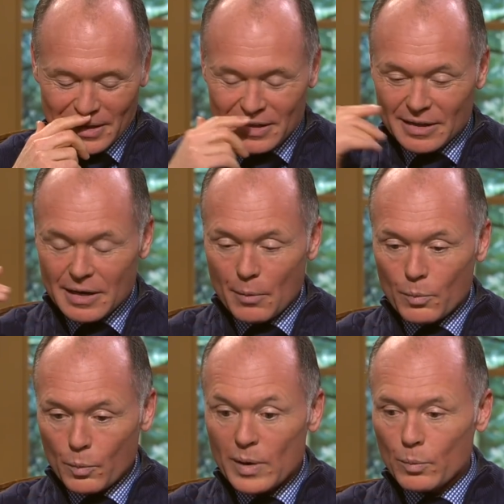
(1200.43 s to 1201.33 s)
now
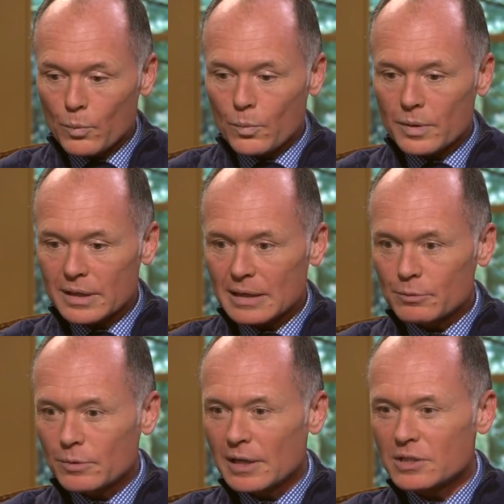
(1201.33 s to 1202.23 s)
when,
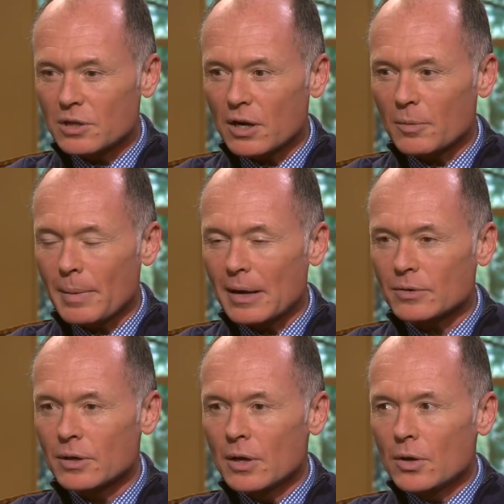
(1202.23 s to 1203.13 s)
let's talk
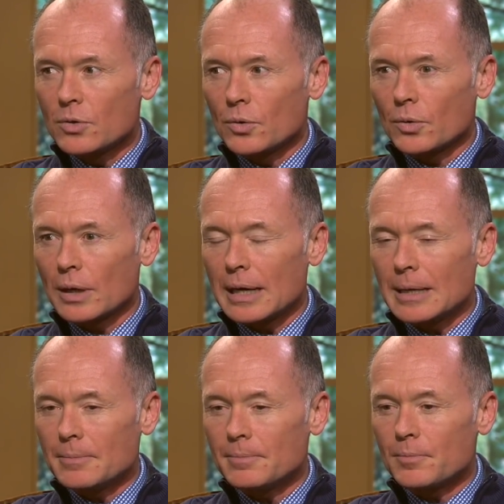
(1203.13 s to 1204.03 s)
about your,
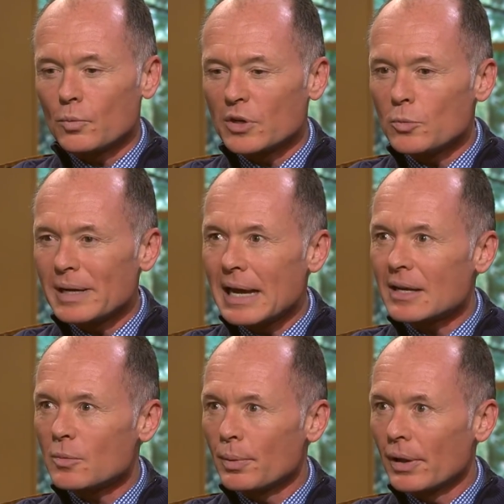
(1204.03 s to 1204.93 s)
um, when you
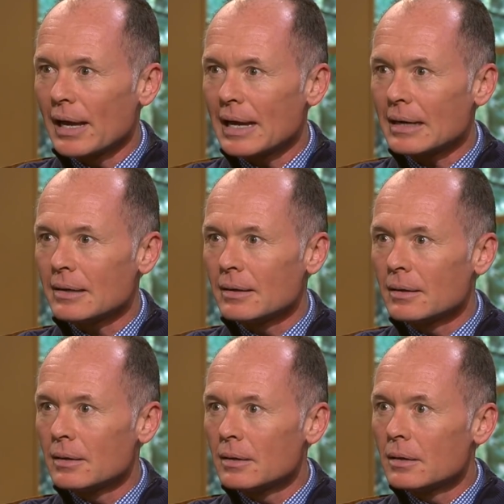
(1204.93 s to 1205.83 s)
began to play
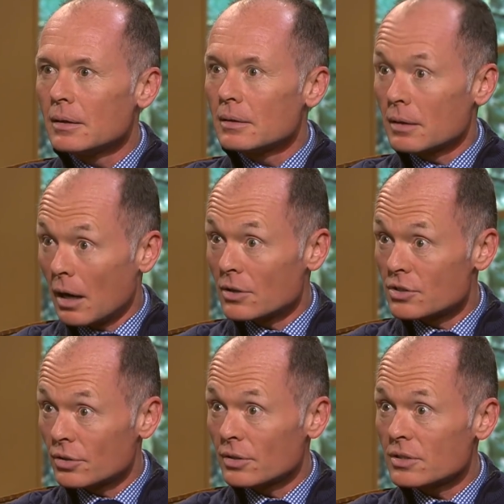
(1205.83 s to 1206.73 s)

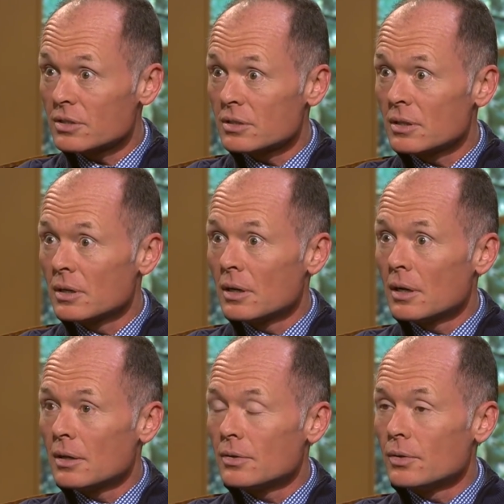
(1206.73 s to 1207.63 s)
concerts,
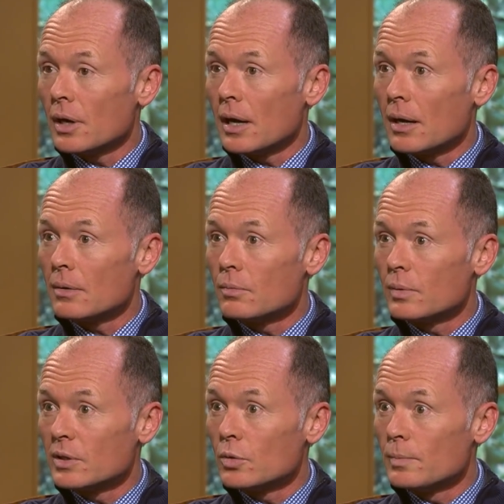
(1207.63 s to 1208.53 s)
you, uh,
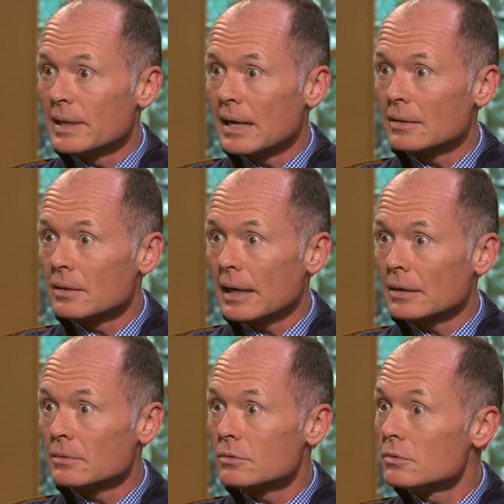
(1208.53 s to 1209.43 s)
when you began to
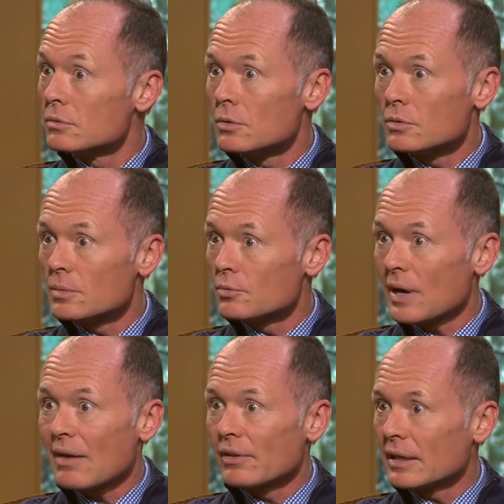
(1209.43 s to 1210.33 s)
like do some
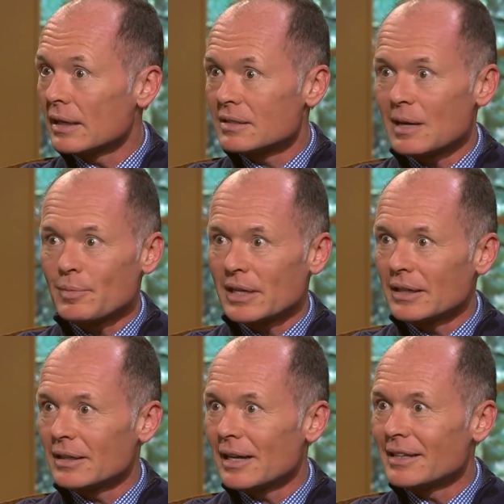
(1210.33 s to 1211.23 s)
traveling,
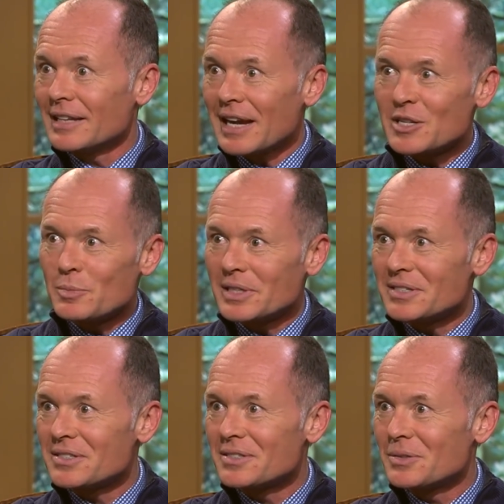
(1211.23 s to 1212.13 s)
accepting
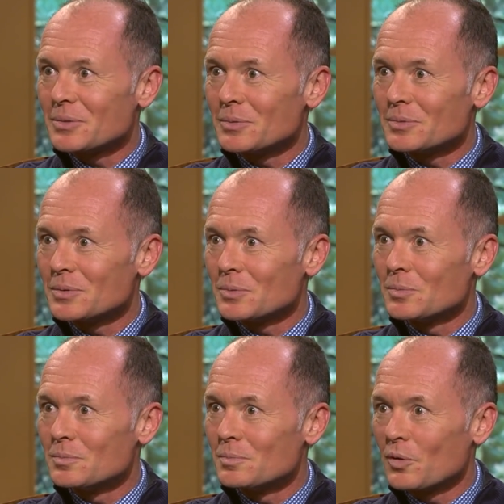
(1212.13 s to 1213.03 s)
engagements to, to
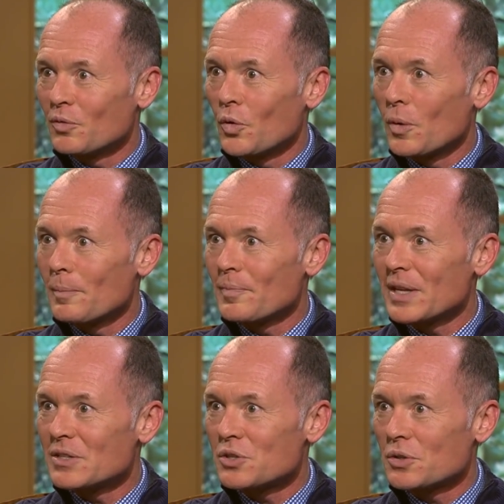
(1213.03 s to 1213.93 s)
perform
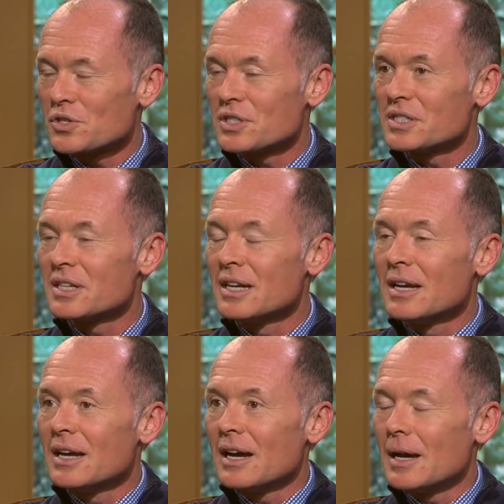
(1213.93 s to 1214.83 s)
in churches.
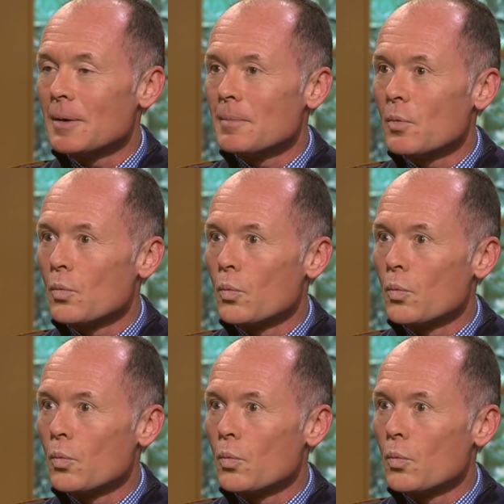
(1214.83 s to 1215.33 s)
Um,